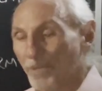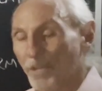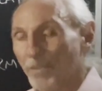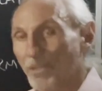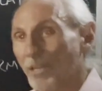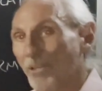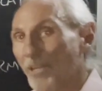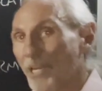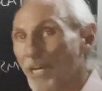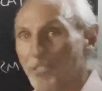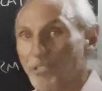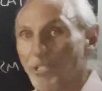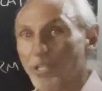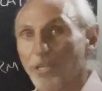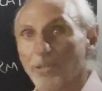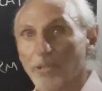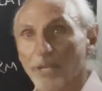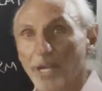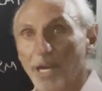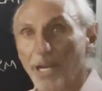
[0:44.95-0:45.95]
The
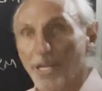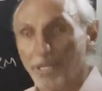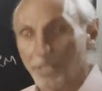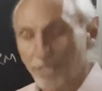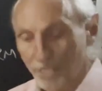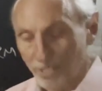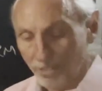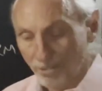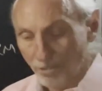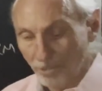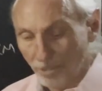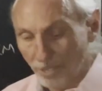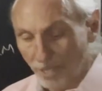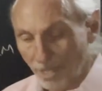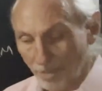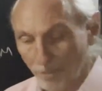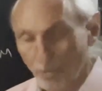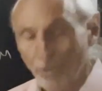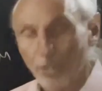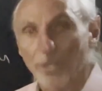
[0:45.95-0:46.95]
classical guys that do a
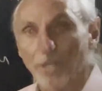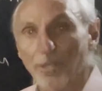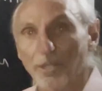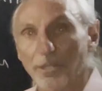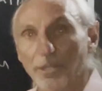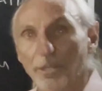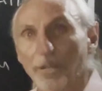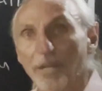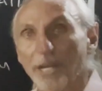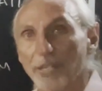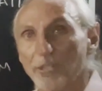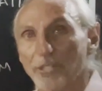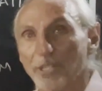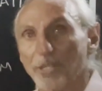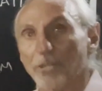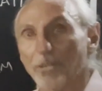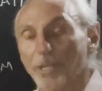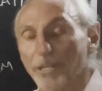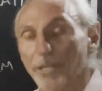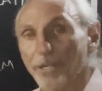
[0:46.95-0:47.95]
lot of work in the
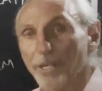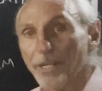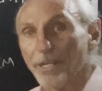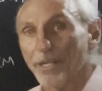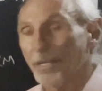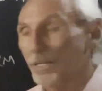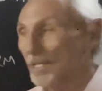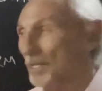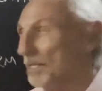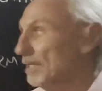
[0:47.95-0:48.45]
classical area